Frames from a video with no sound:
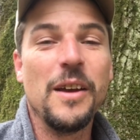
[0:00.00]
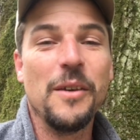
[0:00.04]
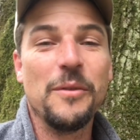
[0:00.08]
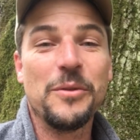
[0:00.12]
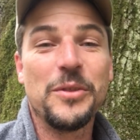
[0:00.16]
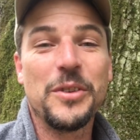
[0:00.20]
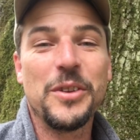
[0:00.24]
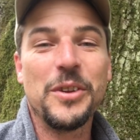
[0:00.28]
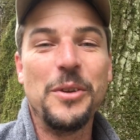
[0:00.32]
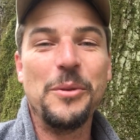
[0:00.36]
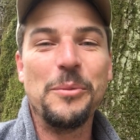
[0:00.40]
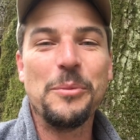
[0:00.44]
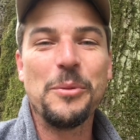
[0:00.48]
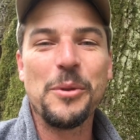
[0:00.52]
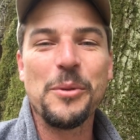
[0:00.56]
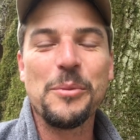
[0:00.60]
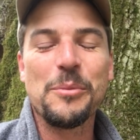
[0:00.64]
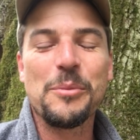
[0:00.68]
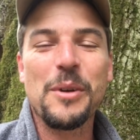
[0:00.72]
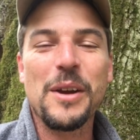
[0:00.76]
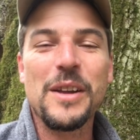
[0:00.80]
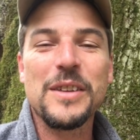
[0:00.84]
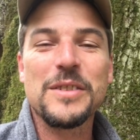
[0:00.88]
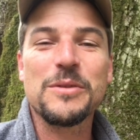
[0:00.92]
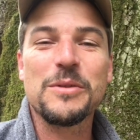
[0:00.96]
I'm super
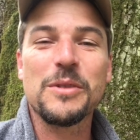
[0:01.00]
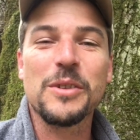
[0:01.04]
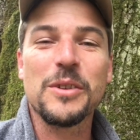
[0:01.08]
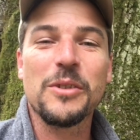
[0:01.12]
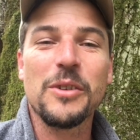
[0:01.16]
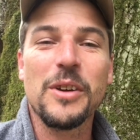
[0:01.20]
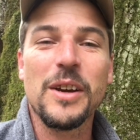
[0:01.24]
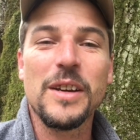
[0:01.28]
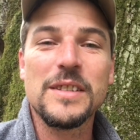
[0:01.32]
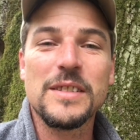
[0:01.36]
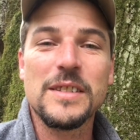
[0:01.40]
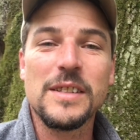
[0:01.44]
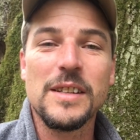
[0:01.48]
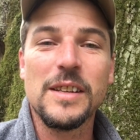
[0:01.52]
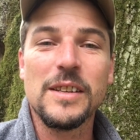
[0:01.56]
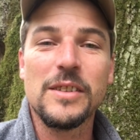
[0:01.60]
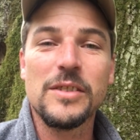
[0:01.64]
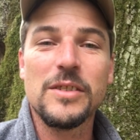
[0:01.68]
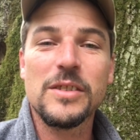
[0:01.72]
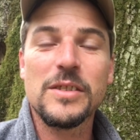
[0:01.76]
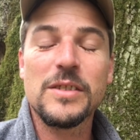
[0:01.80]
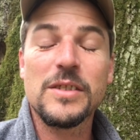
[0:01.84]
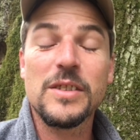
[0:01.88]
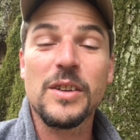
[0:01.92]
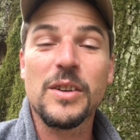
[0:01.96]
impressed with Gracie and
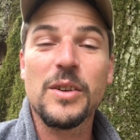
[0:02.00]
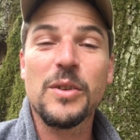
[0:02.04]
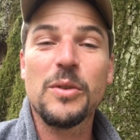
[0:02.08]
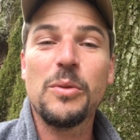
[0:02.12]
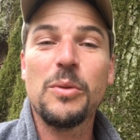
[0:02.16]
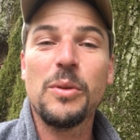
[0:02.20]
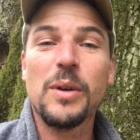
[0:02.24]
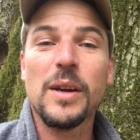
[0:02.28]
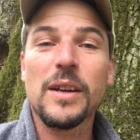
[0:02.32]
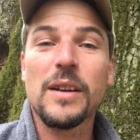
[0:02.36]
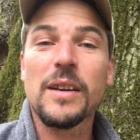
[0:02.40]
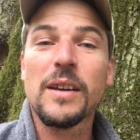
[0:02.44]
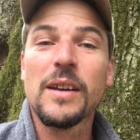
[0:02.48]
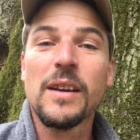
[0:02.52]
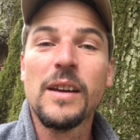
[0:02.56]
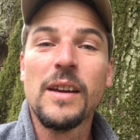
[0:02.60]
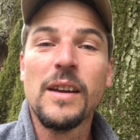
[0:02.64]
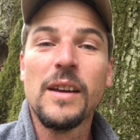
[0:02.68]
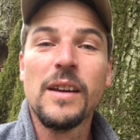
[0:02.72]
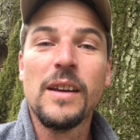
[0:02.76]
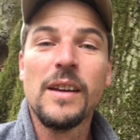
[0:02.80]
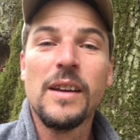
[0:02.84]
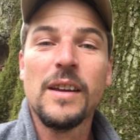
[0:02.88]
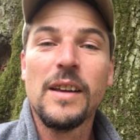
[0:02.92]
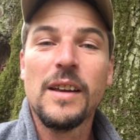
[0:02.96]
just a quick
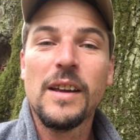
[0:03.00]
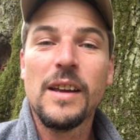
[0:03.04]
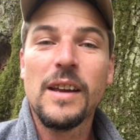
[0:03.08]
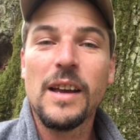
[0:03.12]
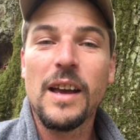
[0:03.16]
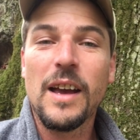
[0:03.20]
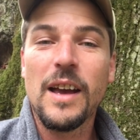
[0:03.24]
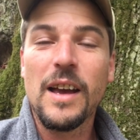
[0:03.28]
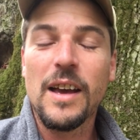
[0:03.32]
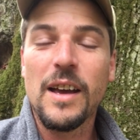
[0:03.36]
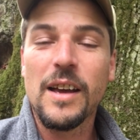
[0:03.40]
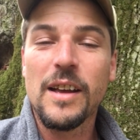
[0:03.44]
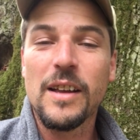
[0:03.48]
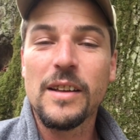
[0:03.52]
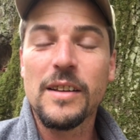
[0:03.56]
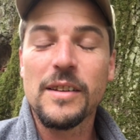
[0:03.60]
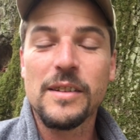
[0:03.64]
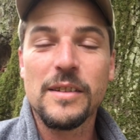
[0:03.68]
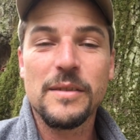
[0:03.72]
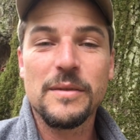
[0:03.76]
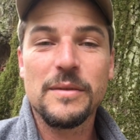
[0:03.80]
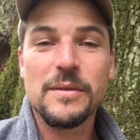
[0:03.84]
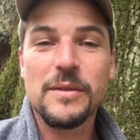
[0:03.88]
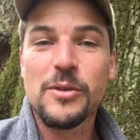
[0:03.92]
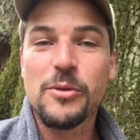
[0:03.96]
uh,
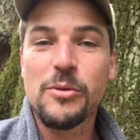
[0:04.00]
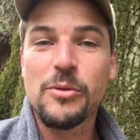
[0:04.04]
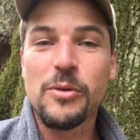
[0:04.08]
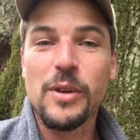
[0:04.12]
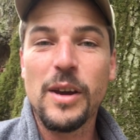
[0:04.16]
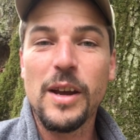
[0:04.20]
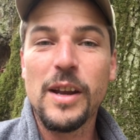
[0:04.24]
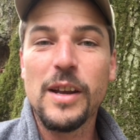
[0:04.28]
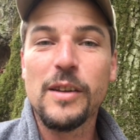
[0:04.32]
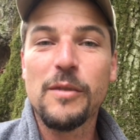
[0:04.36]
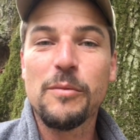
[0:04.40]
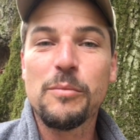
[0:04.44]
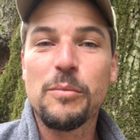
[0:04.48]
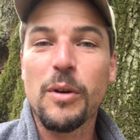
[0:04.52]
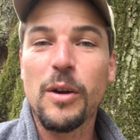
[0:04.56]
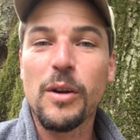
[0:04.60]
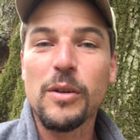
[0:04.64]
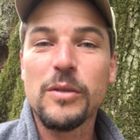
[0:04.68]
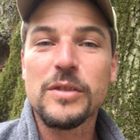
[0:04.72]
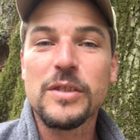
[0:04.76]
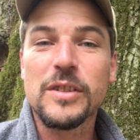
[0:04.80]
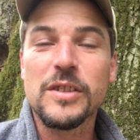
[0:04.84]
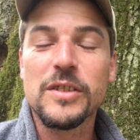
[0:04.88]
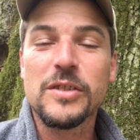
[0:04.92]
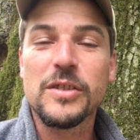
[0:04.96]
creative
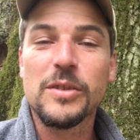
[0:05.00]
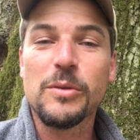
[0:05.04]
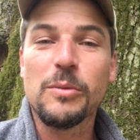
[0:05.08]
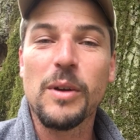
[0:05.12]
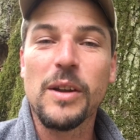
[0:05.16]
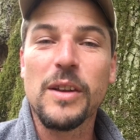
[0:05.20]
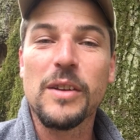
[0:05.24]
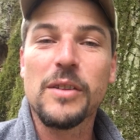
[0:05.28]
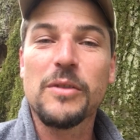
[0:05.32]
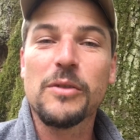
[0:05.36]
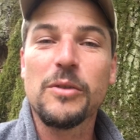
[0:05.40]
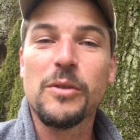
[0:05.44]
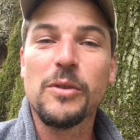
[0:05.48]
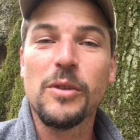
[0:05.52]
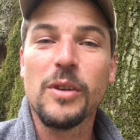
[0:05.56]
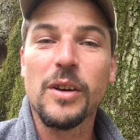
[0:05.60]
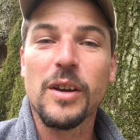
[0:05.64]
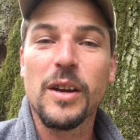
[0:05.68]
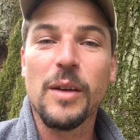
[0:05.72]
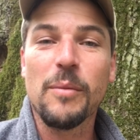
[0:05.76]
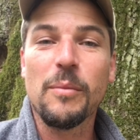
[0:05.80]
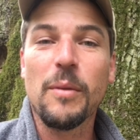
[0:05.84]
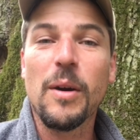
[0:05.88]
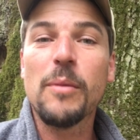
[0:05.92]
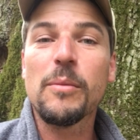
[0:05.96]
process she went through to
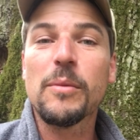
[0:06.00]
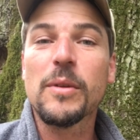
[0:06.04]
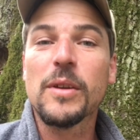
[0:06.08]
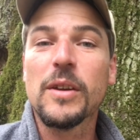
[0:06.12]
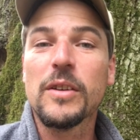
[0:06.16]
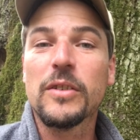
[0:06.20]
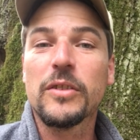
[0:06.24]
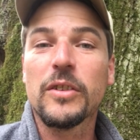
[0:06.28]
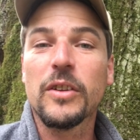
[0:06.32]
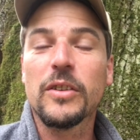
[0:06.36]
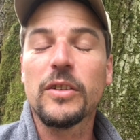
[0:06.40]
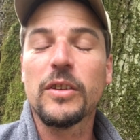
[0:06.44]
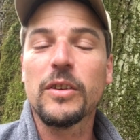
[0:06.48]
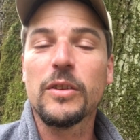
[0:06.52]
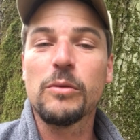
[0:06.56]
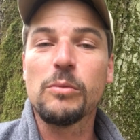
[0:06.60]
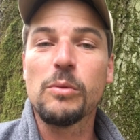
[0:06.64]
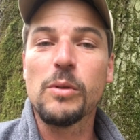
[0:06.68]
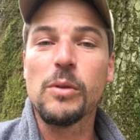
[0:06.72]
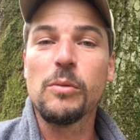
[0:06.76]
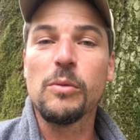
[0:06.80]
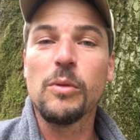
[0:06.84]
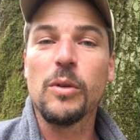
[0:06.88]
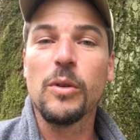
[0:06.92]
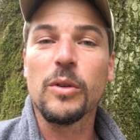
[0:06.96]
come up with this just as
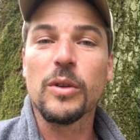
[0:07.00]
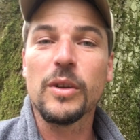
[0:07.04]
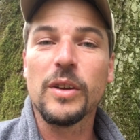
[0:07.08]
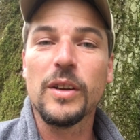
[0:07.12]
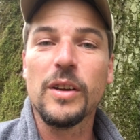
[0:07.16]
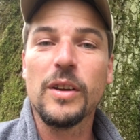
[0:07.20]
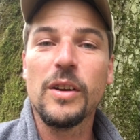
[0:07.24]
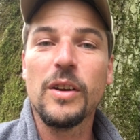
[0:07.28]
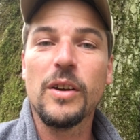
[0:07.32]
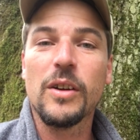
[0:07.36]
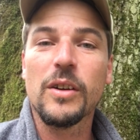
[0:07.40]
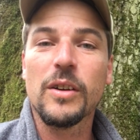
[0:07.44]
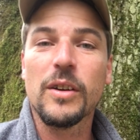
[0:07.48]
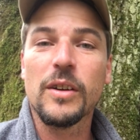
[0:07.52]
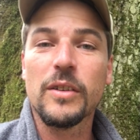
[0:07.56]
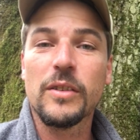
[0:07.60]
we're walking along.